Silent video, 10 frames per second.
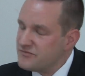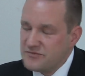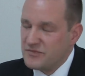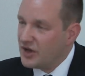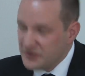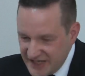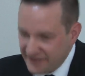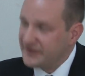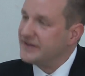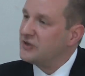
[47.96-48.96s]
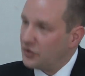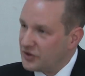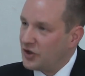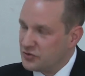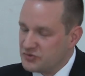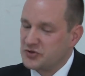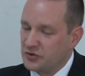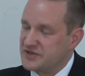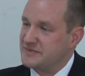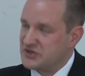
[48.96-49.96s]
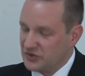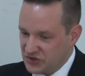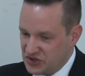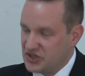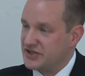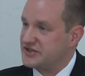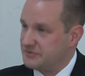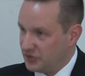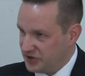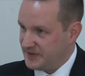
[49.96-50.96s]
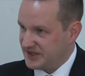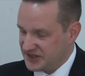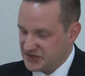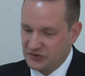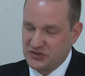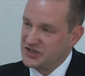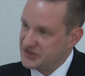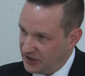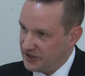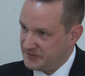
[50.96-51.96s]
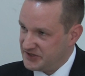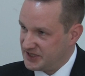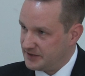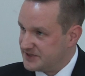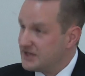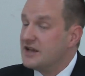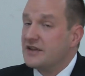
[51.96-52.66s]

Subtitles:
No, definitely not. Cultural tourism is not just monuments, it's not just art museums.